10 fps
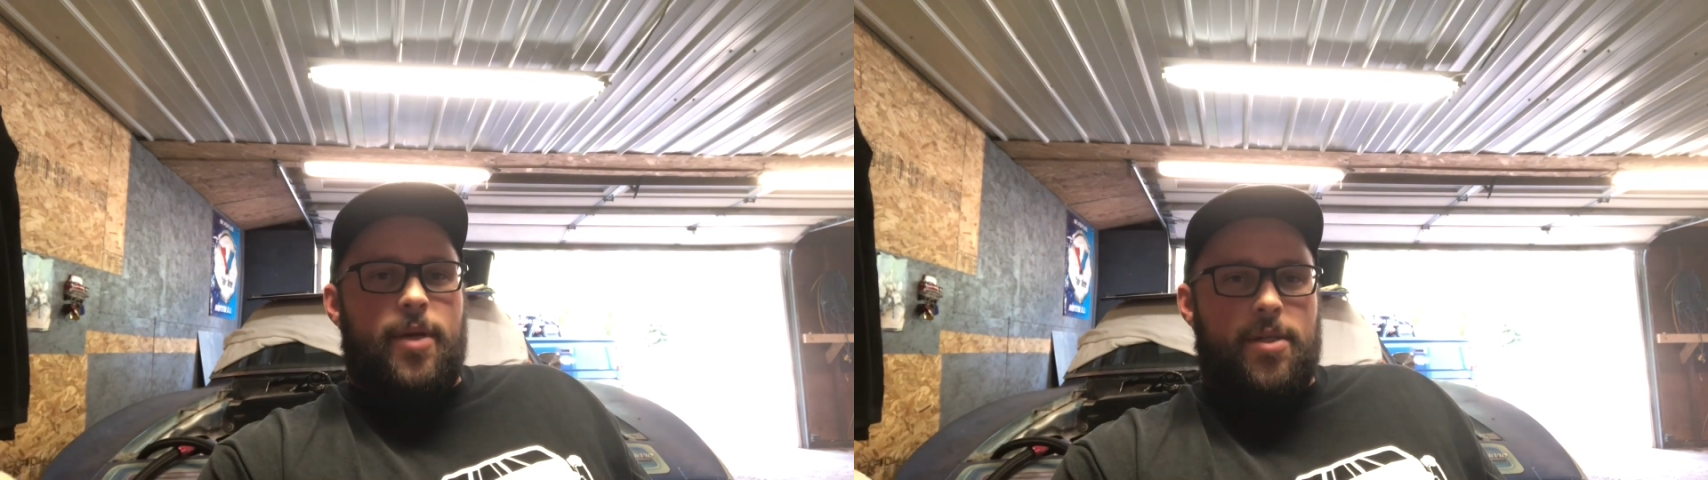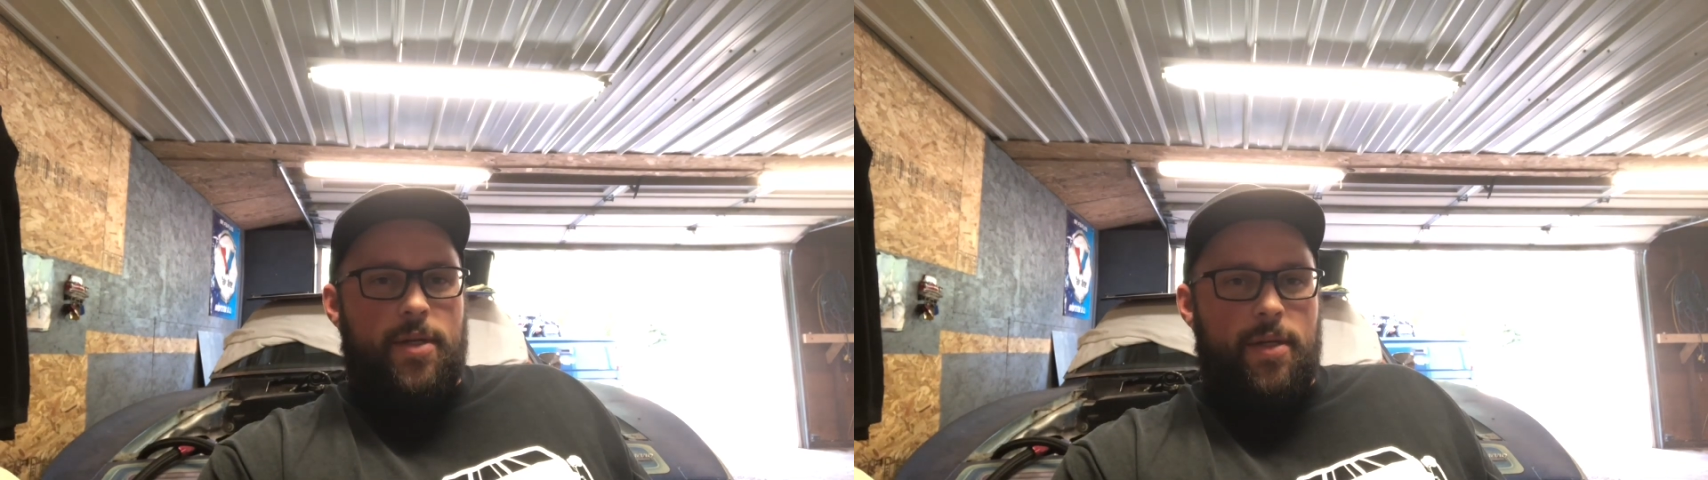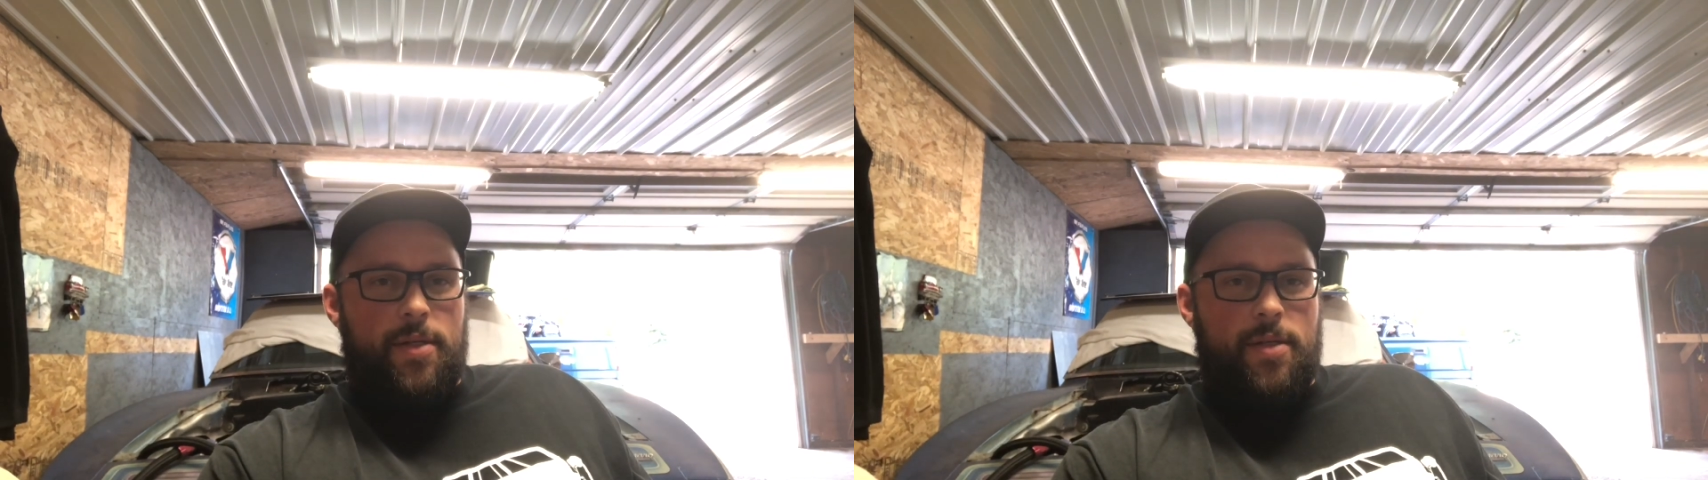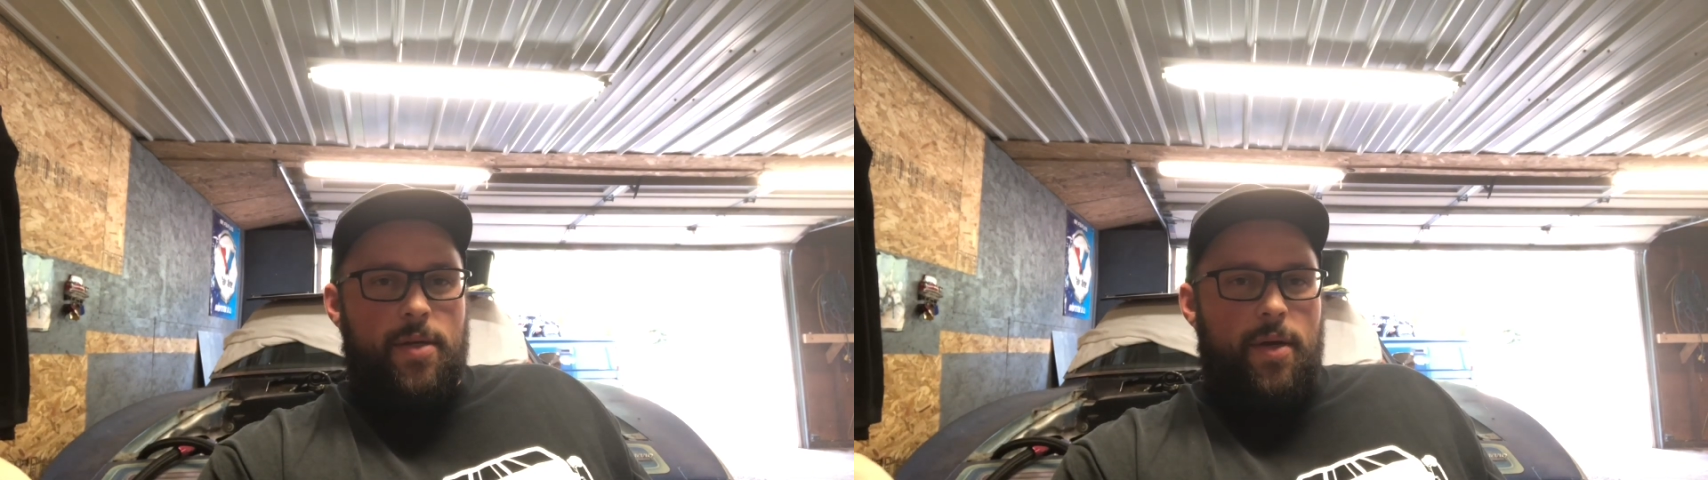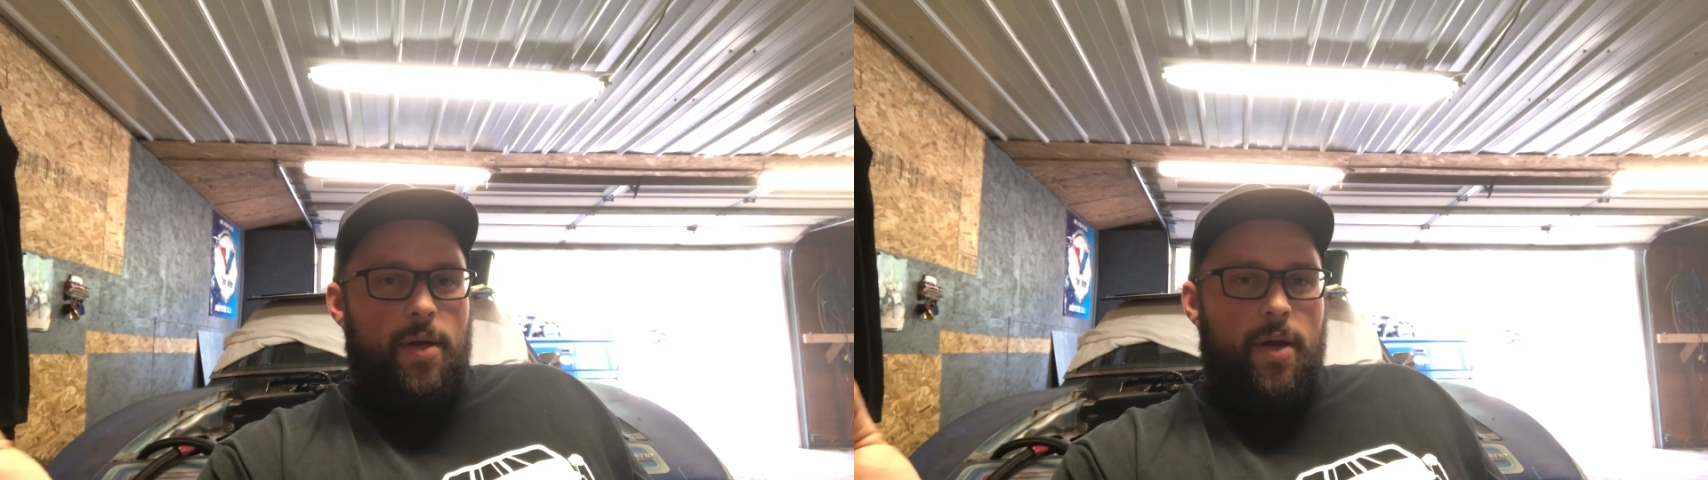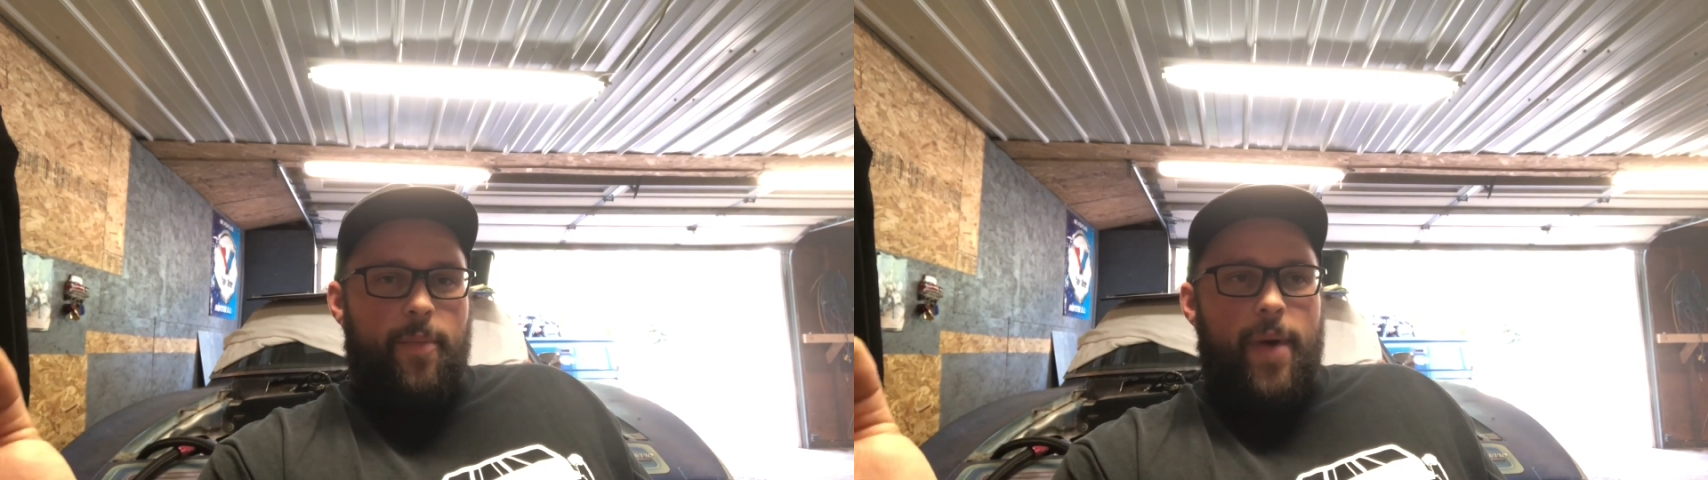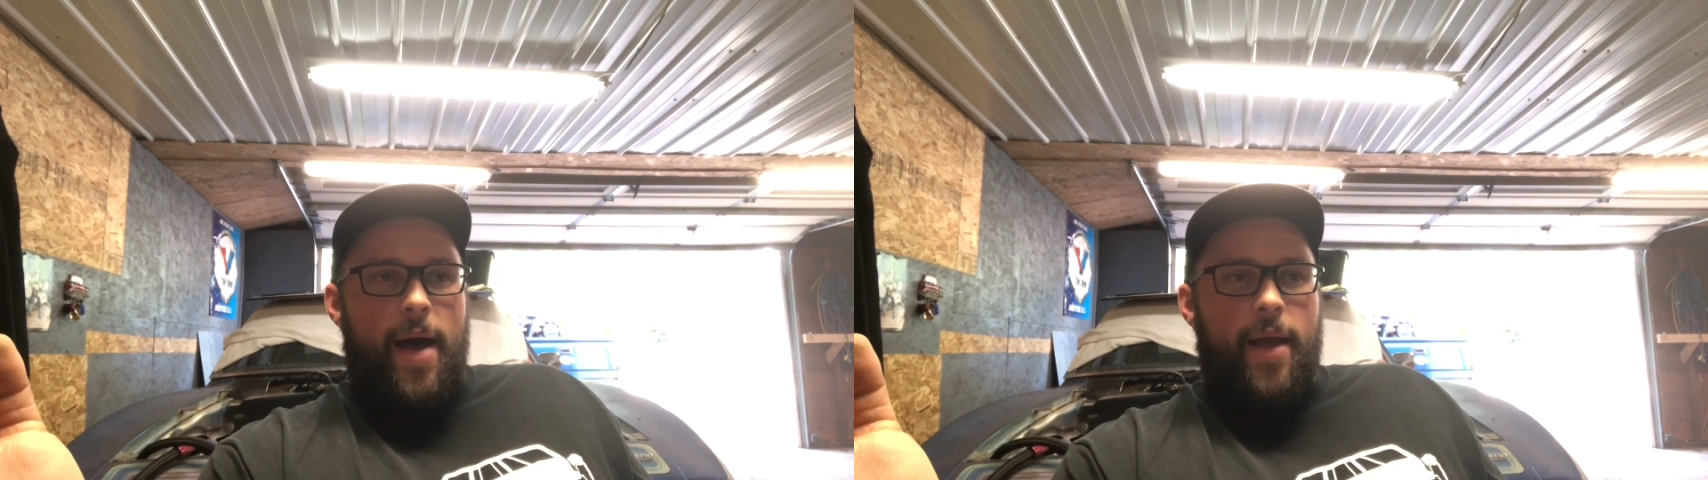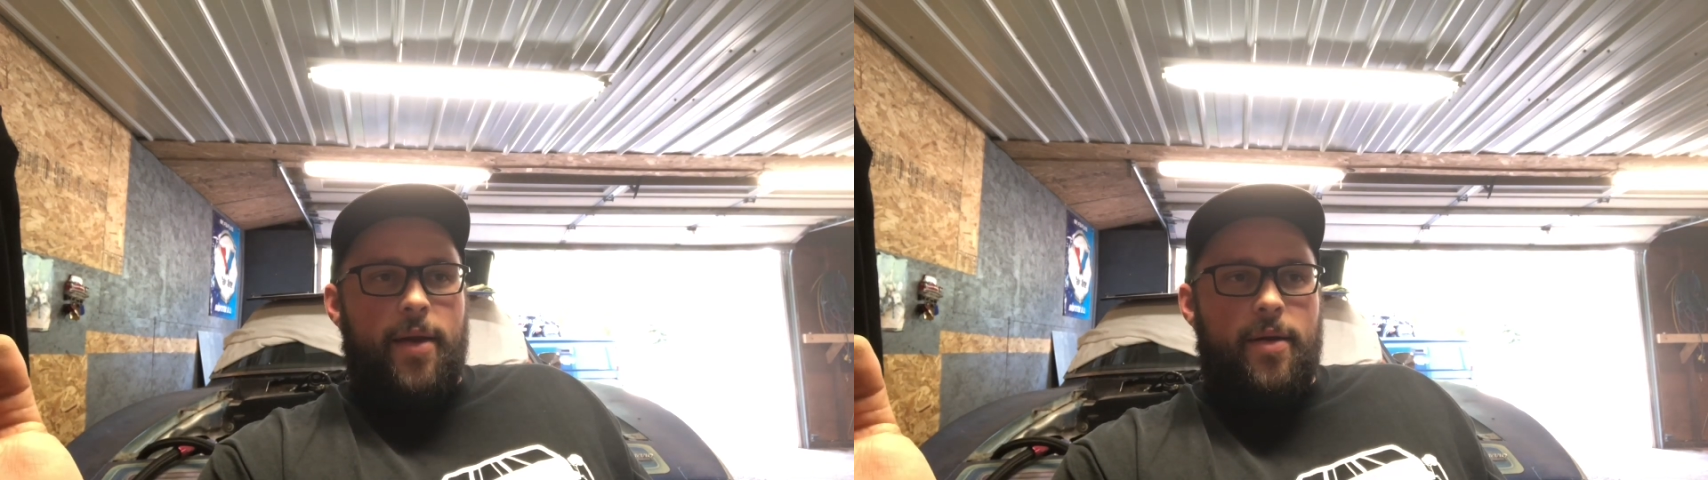pistons
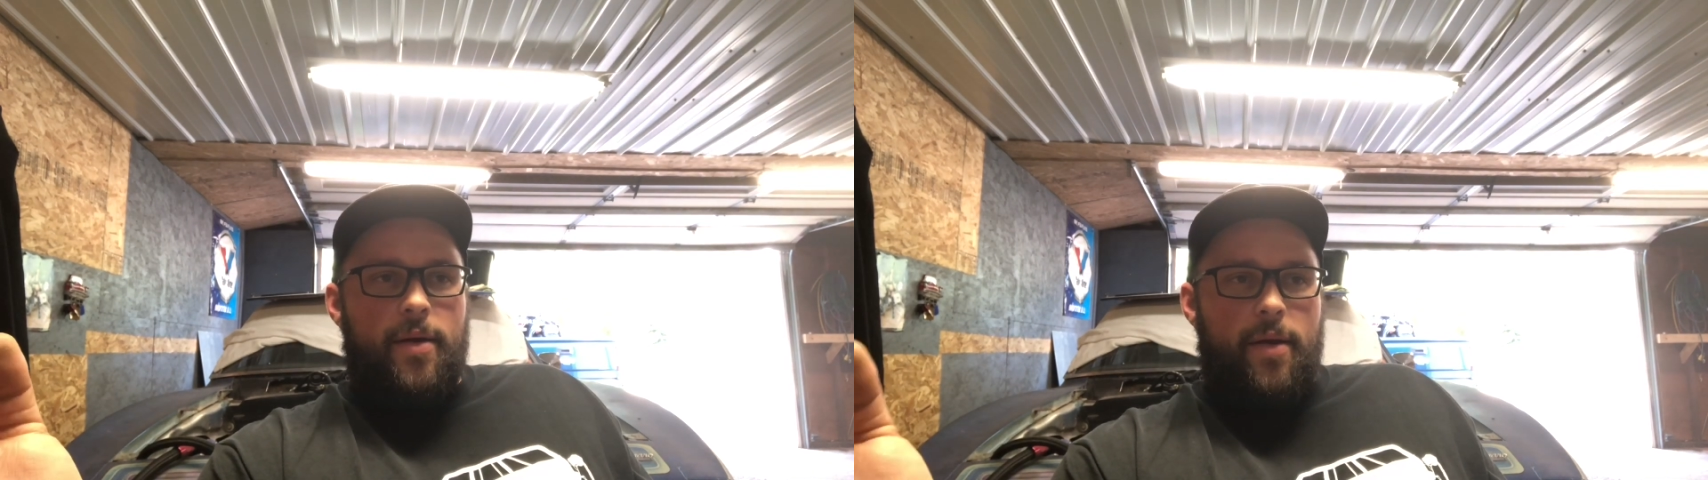combined.